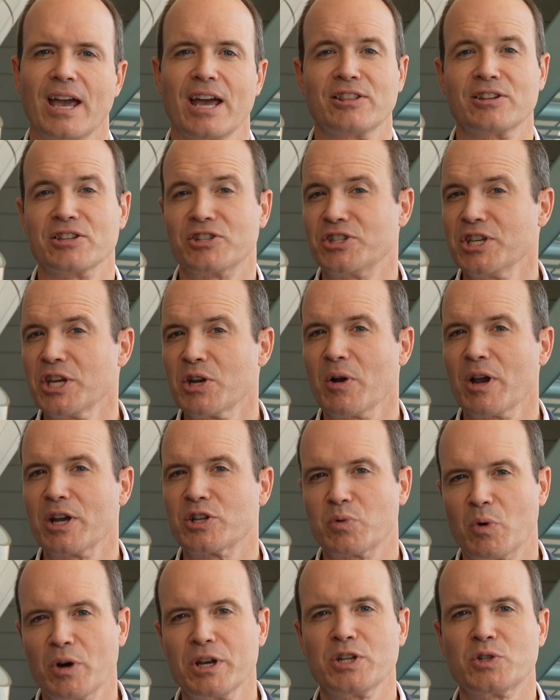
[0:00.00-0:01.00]
at the CIGRE
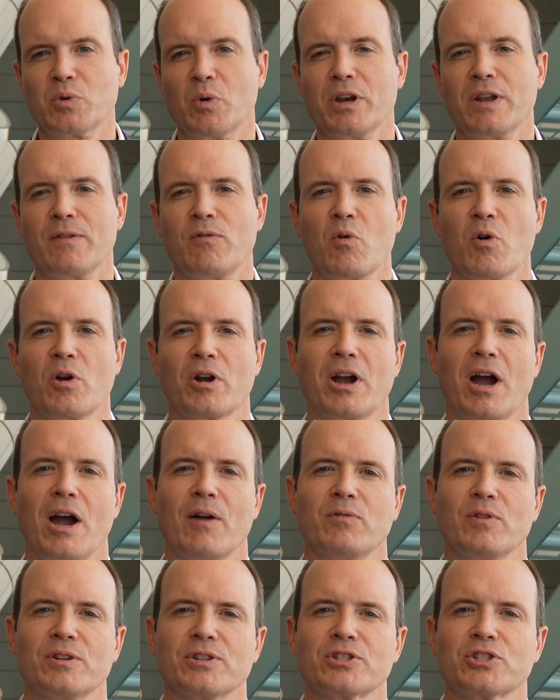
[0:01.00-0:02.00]
2024
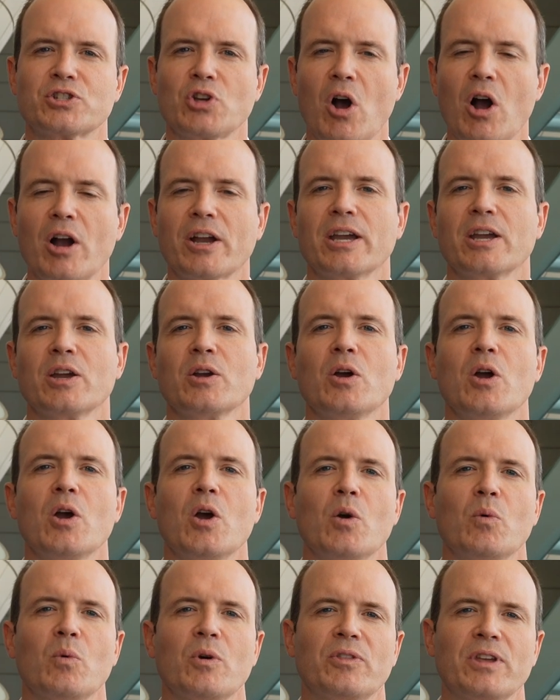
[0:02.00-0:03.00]
conference, talking
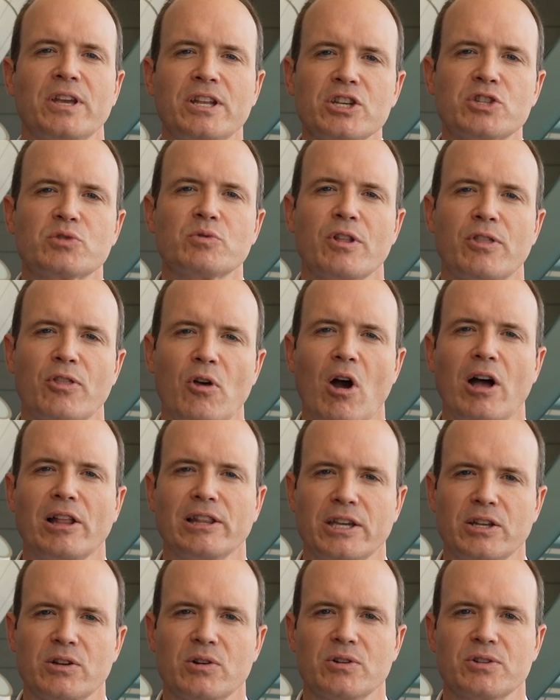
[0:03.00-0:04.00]
with industry thought
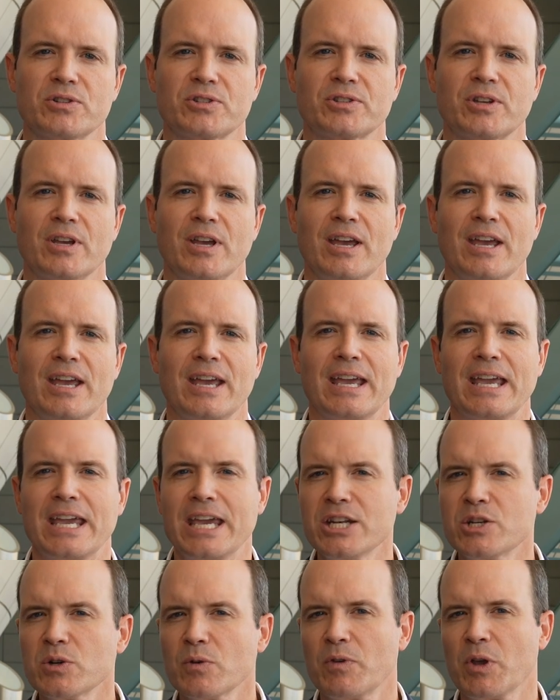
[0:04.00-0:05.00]
leaders,
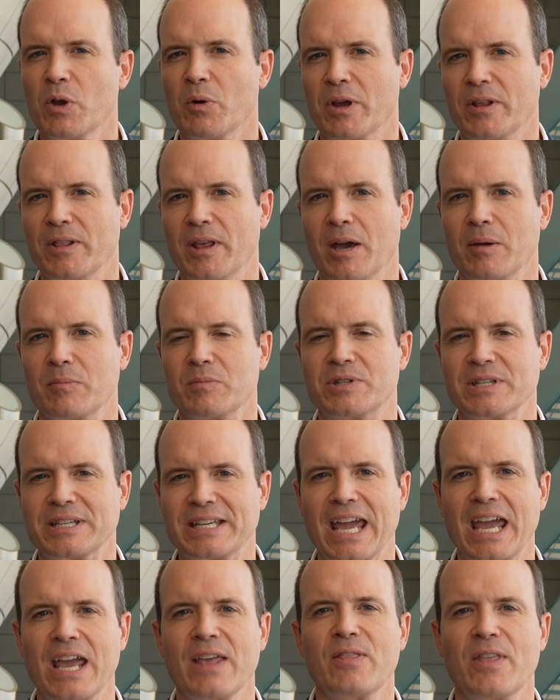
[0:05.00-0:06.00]
interviewing them to
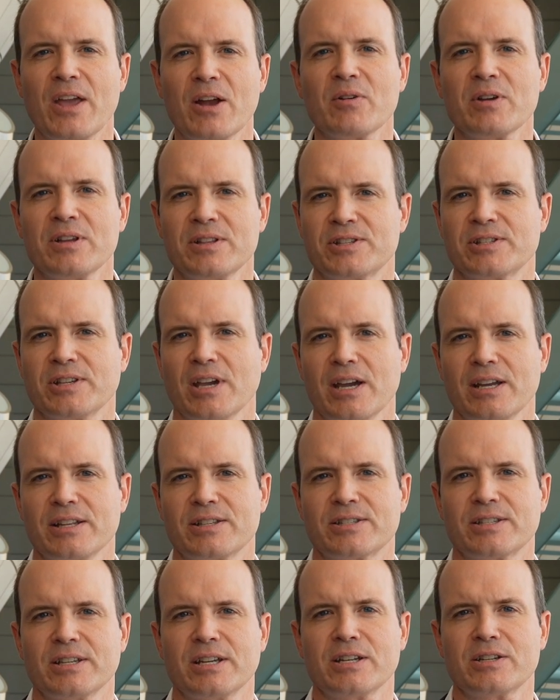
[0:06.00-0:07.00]
gain their
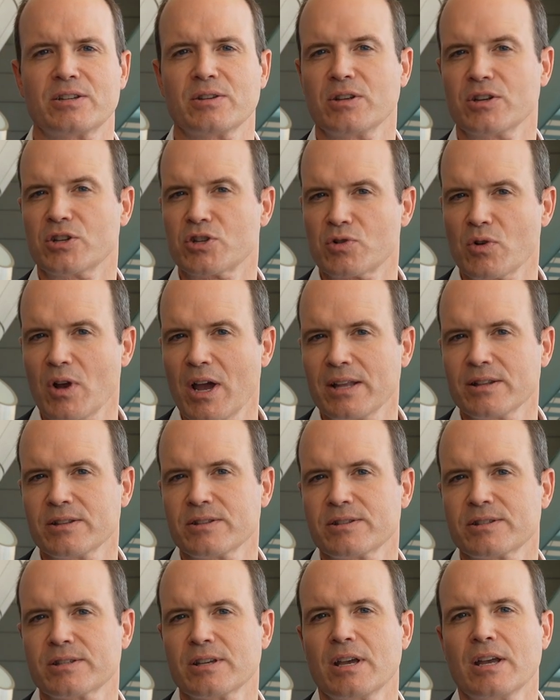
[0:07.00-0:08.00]
insights into the
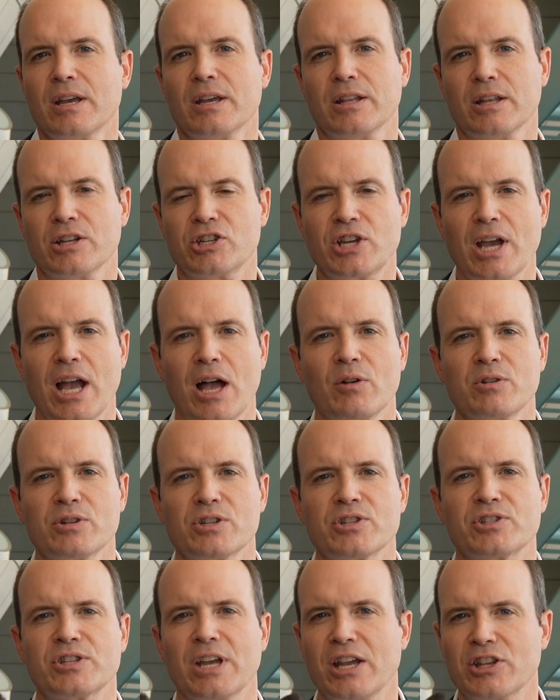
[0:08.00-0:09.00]
trends,
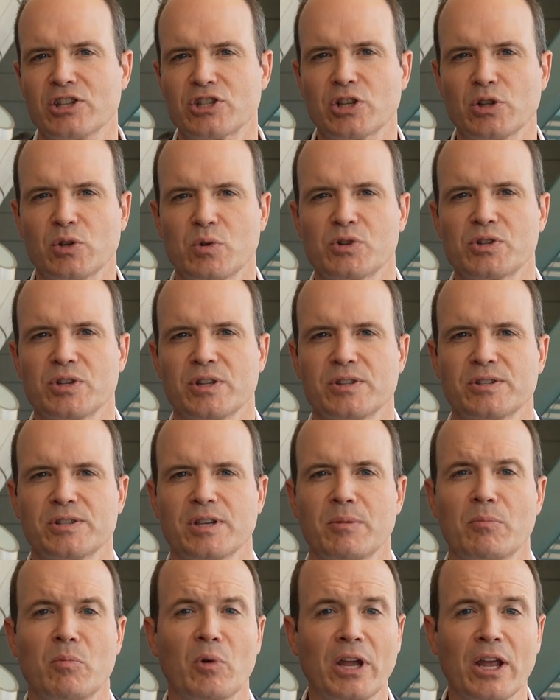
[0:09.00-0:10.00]
challenges, and solutions,
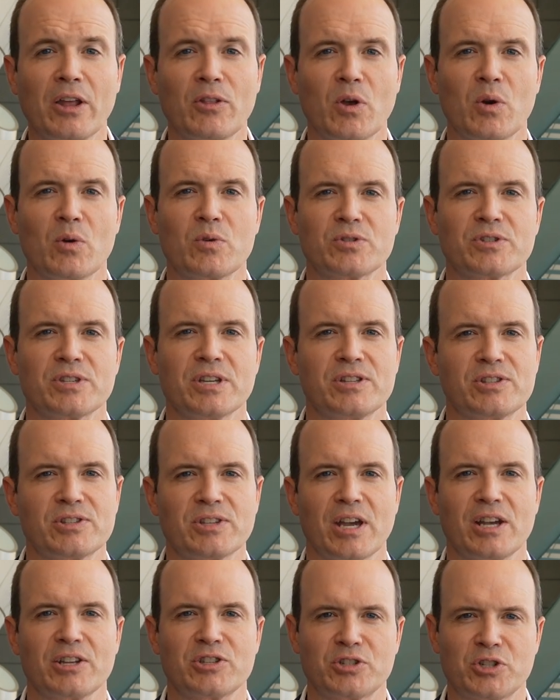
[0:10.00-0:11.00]
and bringing those
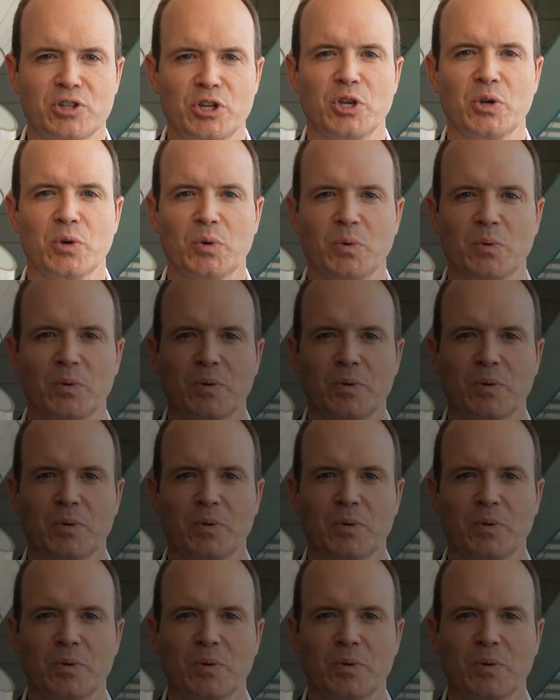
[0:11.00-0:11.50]
insights to you.